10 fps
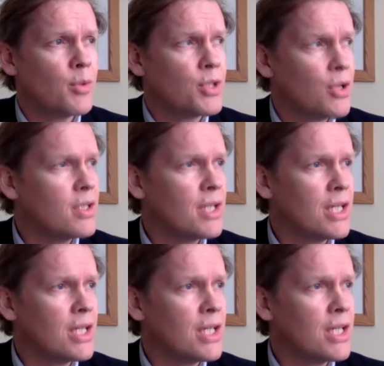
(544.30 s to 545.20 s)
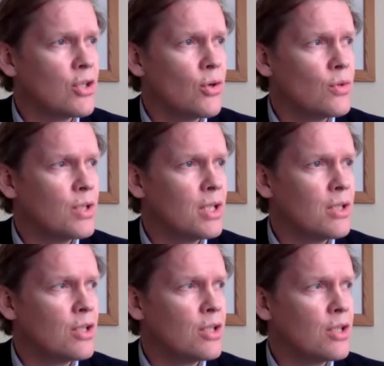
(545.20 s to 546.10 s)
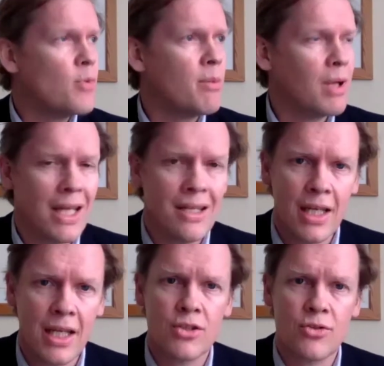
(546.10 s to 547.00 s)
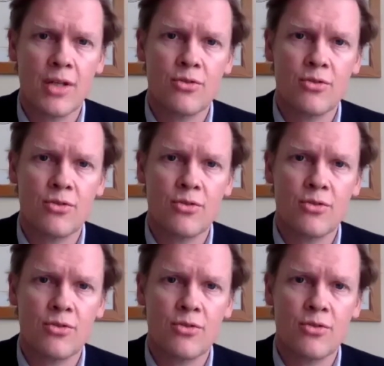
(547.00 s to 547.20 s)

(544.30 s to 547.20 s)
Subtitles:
opportunity to know people in the industry.